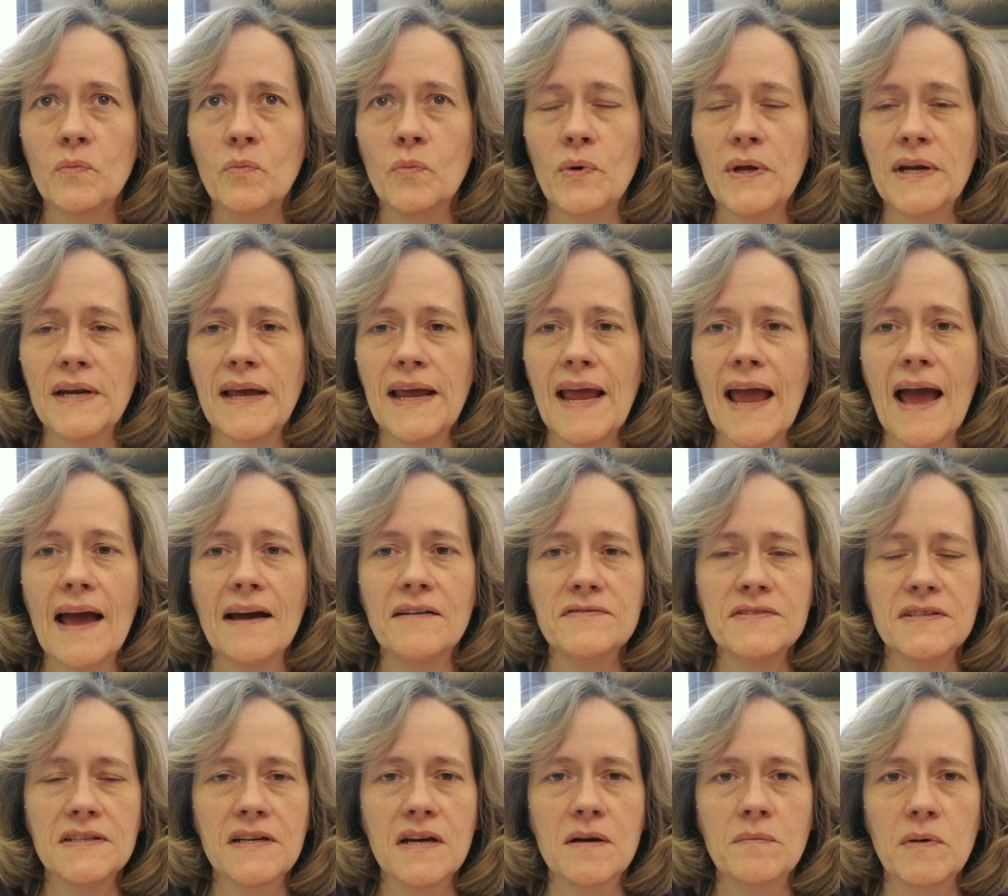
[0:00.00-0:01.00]
when I have
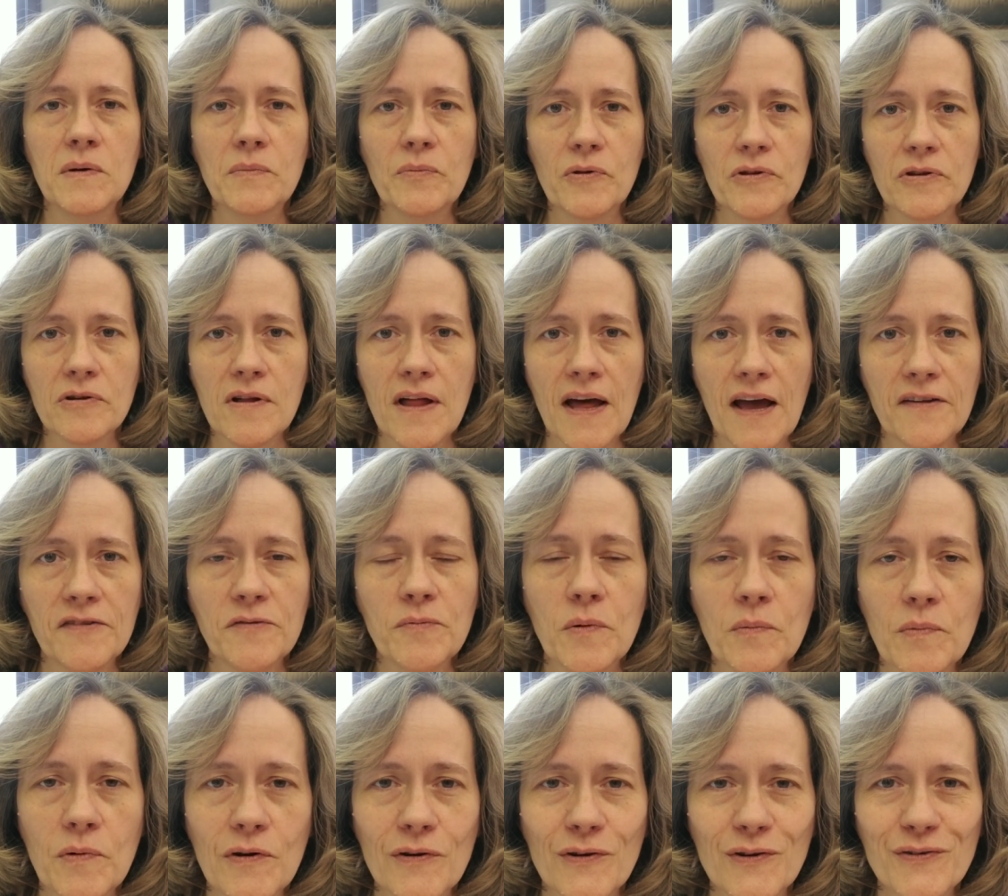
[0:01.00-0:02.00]
to come up with class
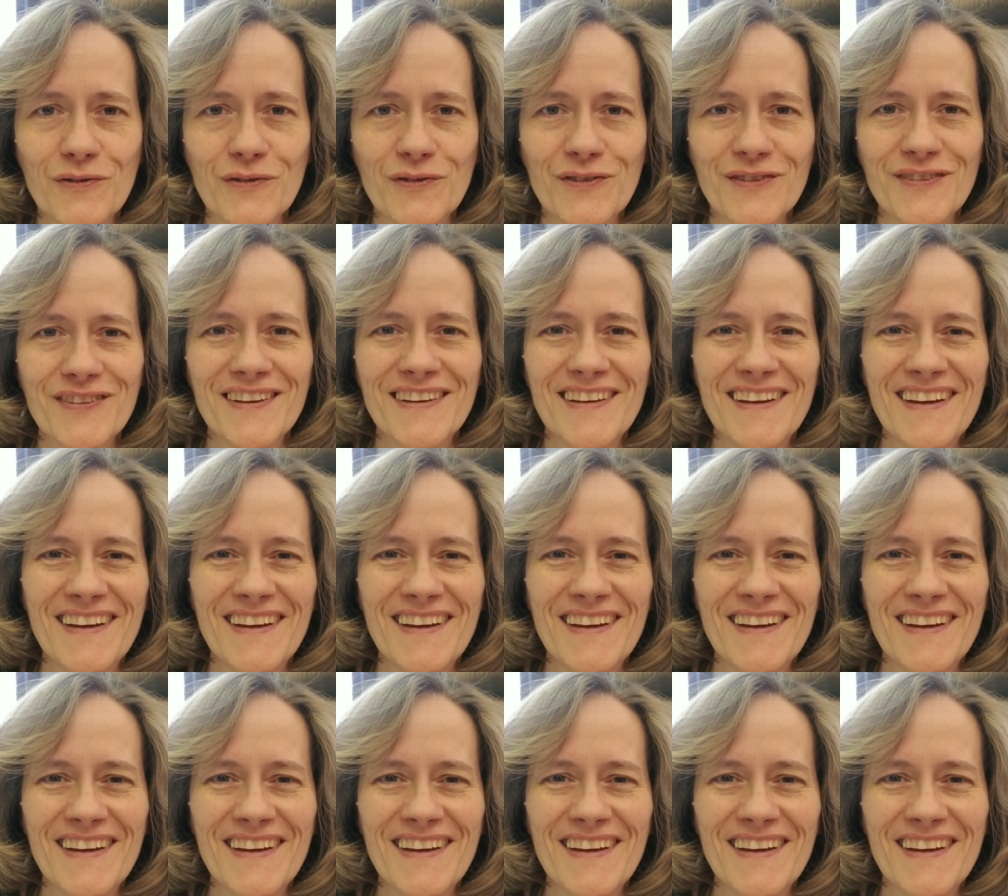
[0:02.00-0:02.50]
proposals,